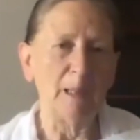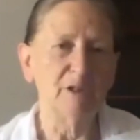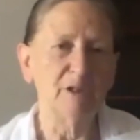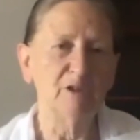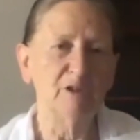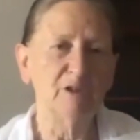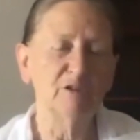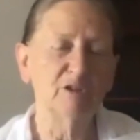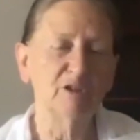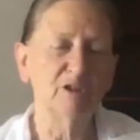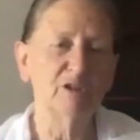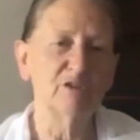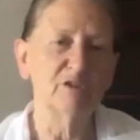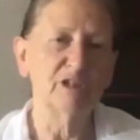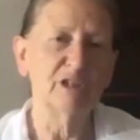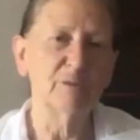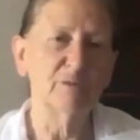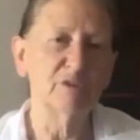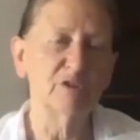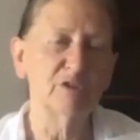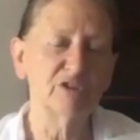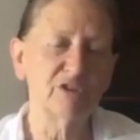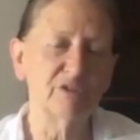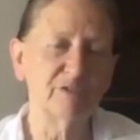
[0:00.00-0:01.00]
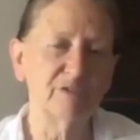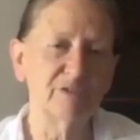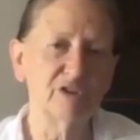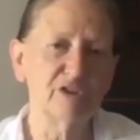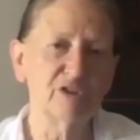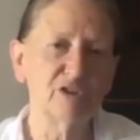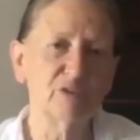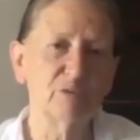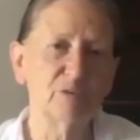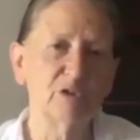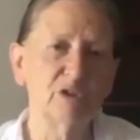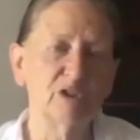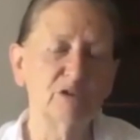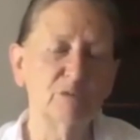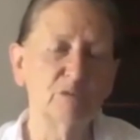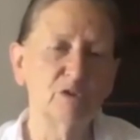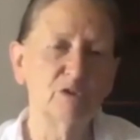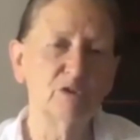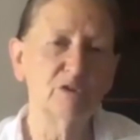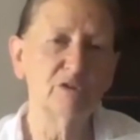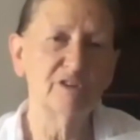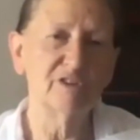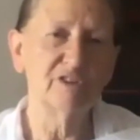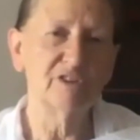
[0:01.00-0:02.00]
you know, there was the First World
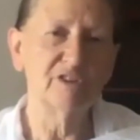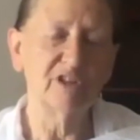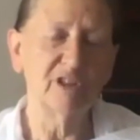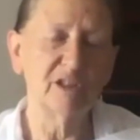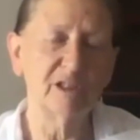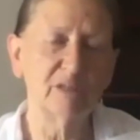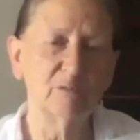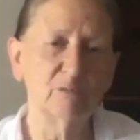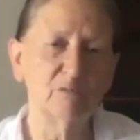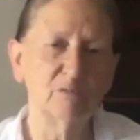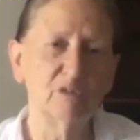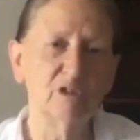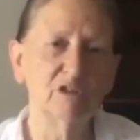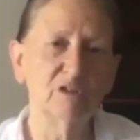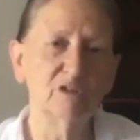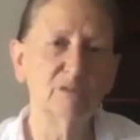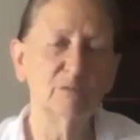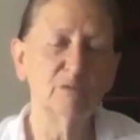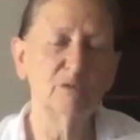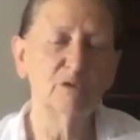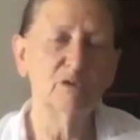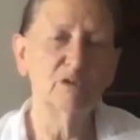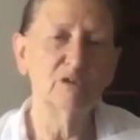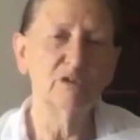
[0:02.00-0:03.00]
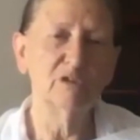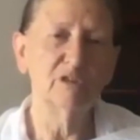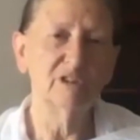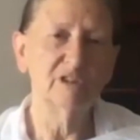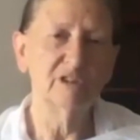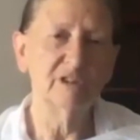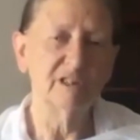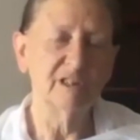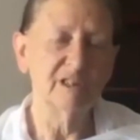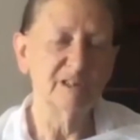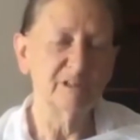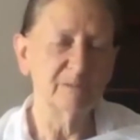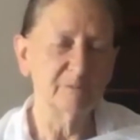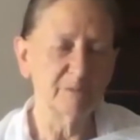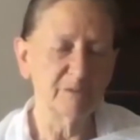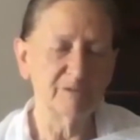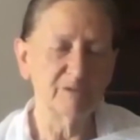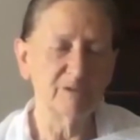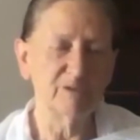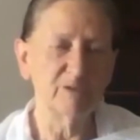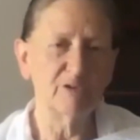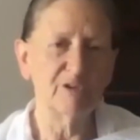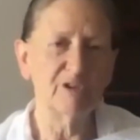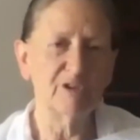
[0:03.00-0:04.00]
War, the Second World War, and
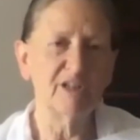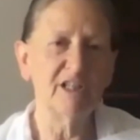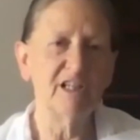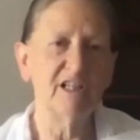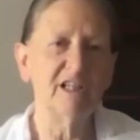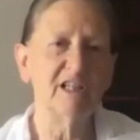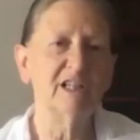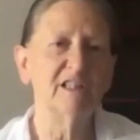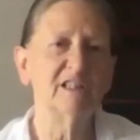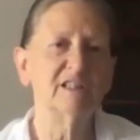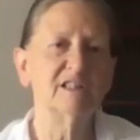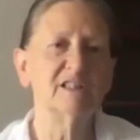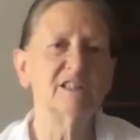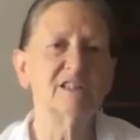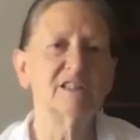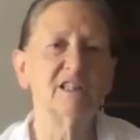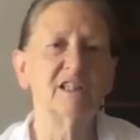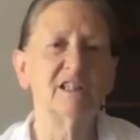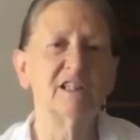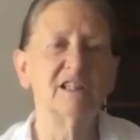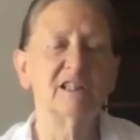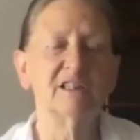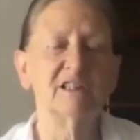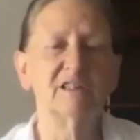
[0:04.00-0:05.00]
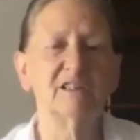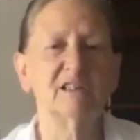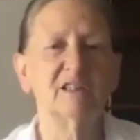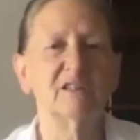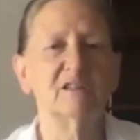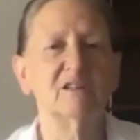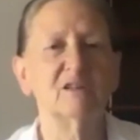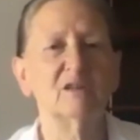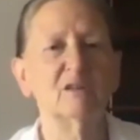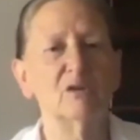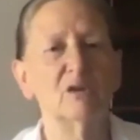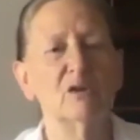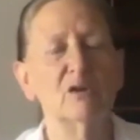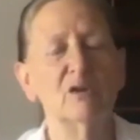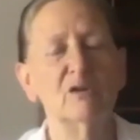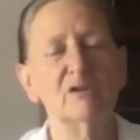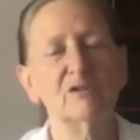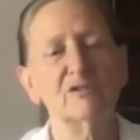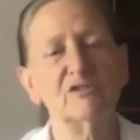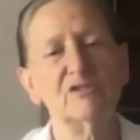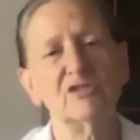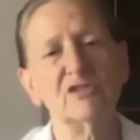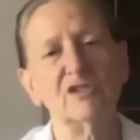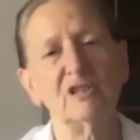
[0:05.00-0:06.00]
before that, and
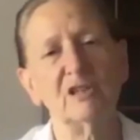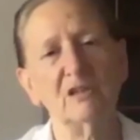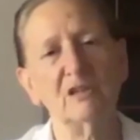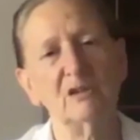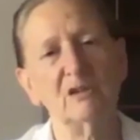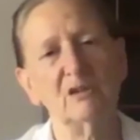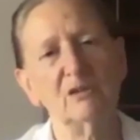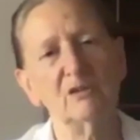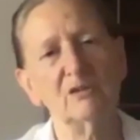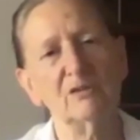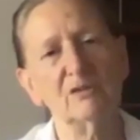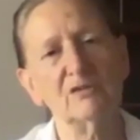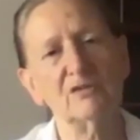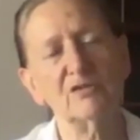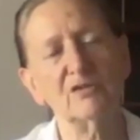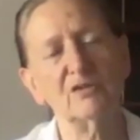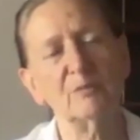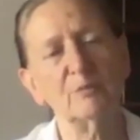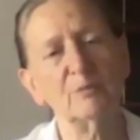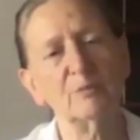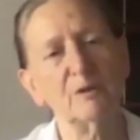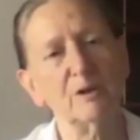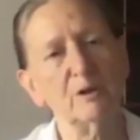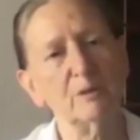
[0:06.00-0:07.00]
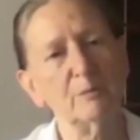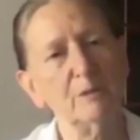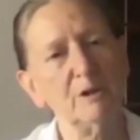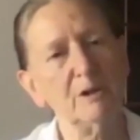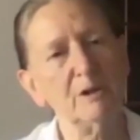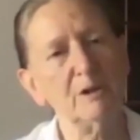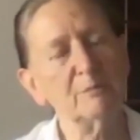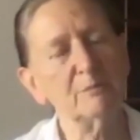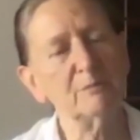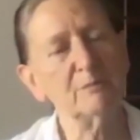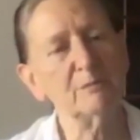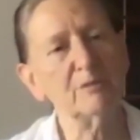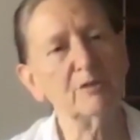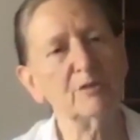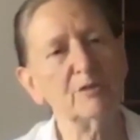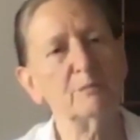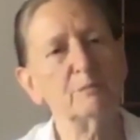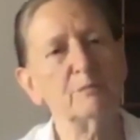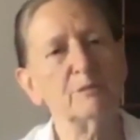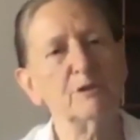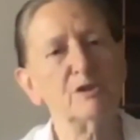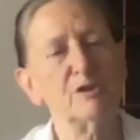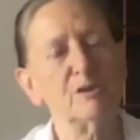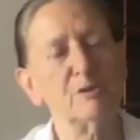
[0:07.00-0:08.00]
lots of problems
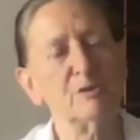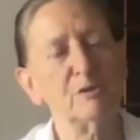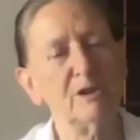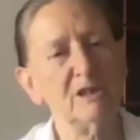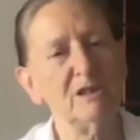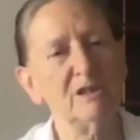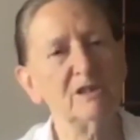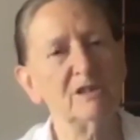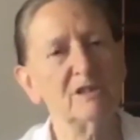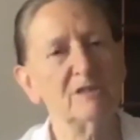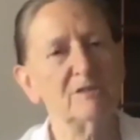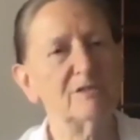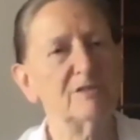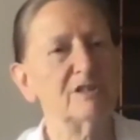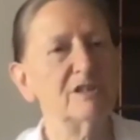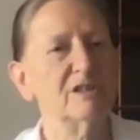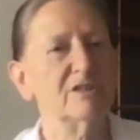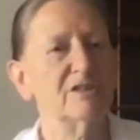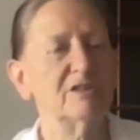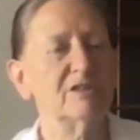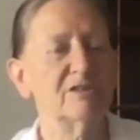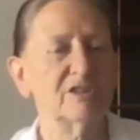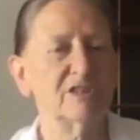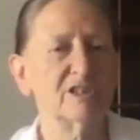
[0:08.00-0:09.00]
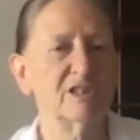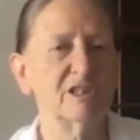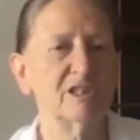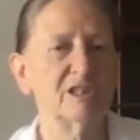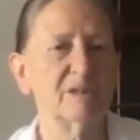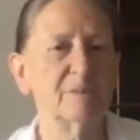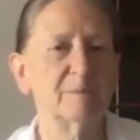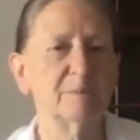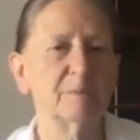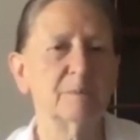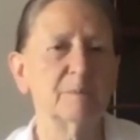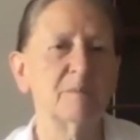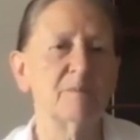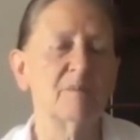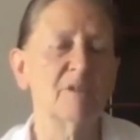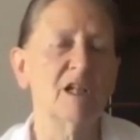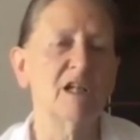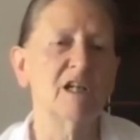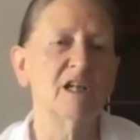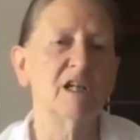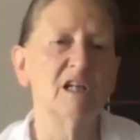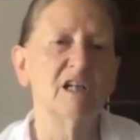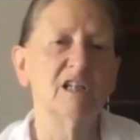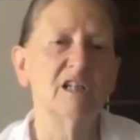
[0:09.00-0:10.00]
between different
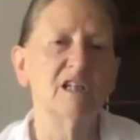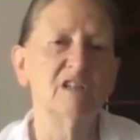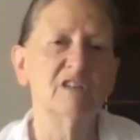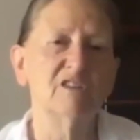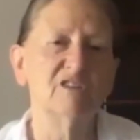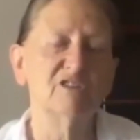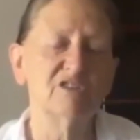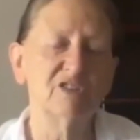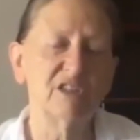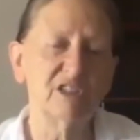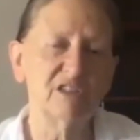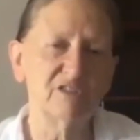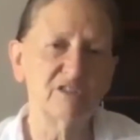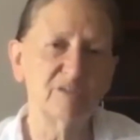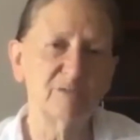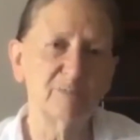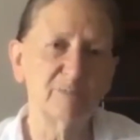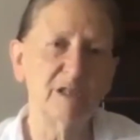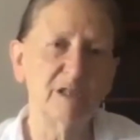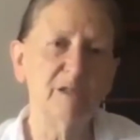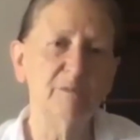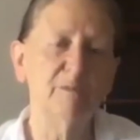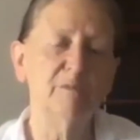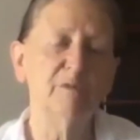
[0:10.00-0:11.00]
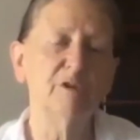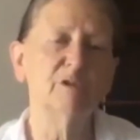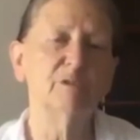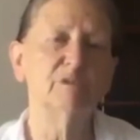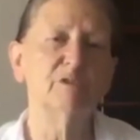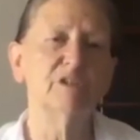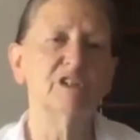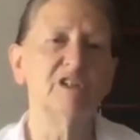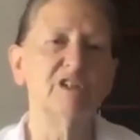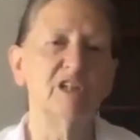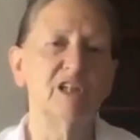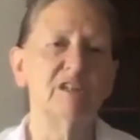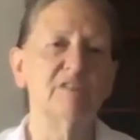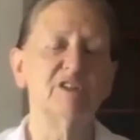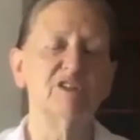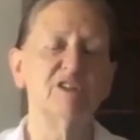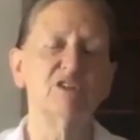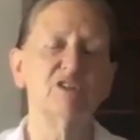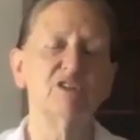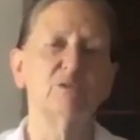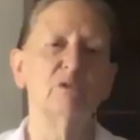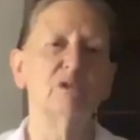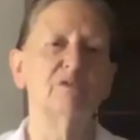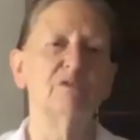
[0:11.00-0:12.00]
sets of people, which every
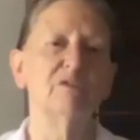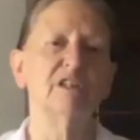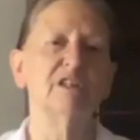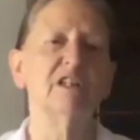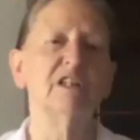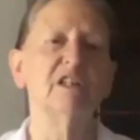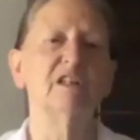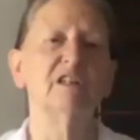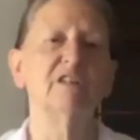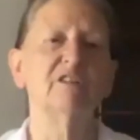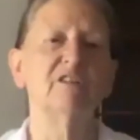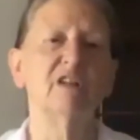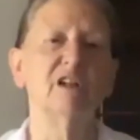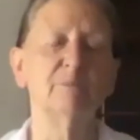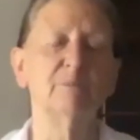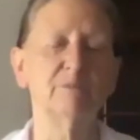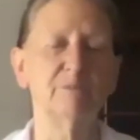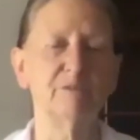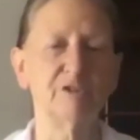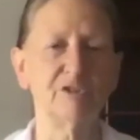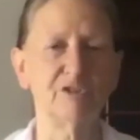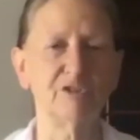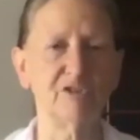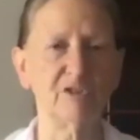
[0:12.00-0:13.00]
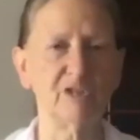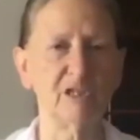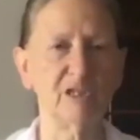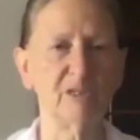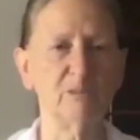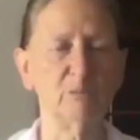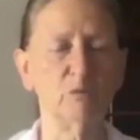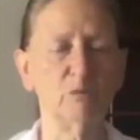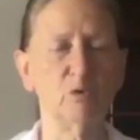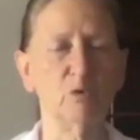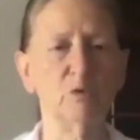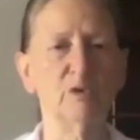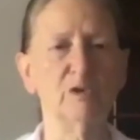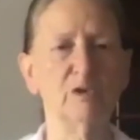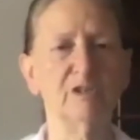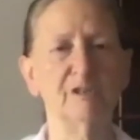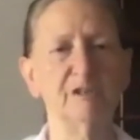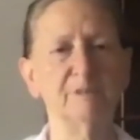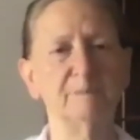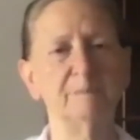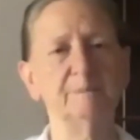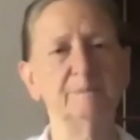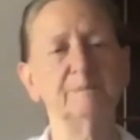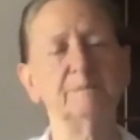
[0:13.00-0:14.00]
so often erupts in
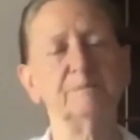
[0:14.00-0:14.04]
war.